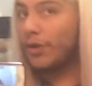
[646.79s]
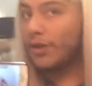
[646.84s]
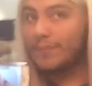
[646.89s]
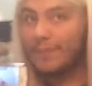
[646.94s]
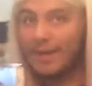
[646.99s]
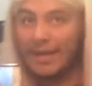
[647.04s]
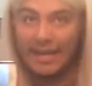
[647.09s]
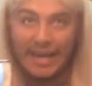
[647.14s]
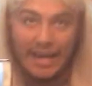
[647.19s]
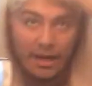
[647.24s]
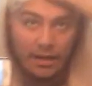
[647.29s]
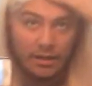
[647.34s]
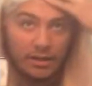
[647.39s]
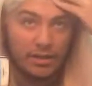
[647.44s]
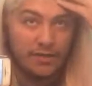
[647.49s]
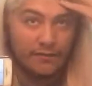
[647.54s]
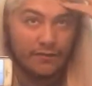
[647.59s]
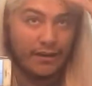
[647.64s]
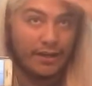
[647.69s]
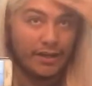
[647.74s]
course, my hair
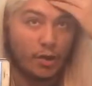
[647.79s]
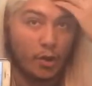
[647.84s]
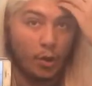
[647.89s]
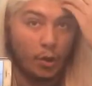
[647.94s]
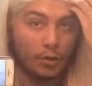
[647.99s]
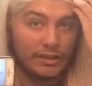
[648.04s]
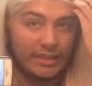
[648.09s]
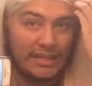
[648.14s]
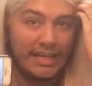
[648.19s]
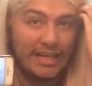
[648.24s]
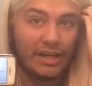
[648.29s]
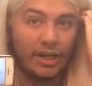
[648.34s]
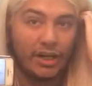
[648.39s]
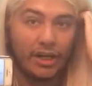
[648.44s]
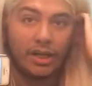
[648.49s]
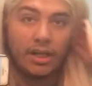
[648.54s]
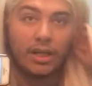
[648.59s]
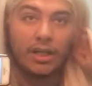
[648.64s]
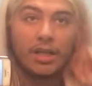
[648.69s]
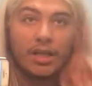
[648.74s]
looks very gold
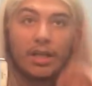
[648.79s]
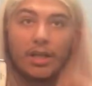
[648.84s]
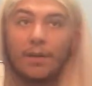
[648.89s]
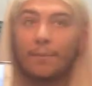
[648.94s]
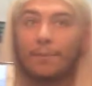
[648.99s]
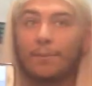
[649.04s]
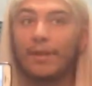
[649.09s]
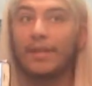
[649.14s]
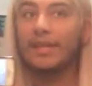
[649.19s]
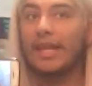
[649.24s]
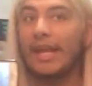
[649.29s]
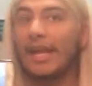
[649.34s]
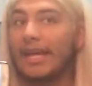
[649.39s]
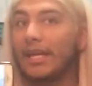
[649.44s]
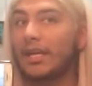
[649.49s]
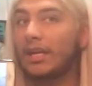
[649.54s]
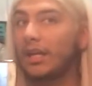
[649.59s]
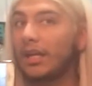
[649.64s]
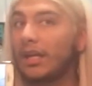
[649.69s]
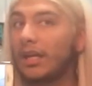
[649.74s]
here, but,
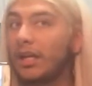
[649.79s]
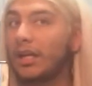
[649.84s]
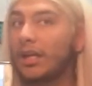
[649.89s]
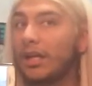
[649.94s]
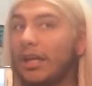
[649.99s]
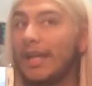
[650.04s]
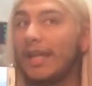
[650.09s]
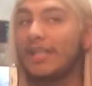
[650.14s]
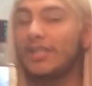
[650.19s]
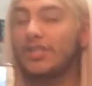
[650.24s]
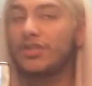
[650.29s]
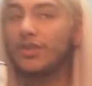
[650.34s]
like, in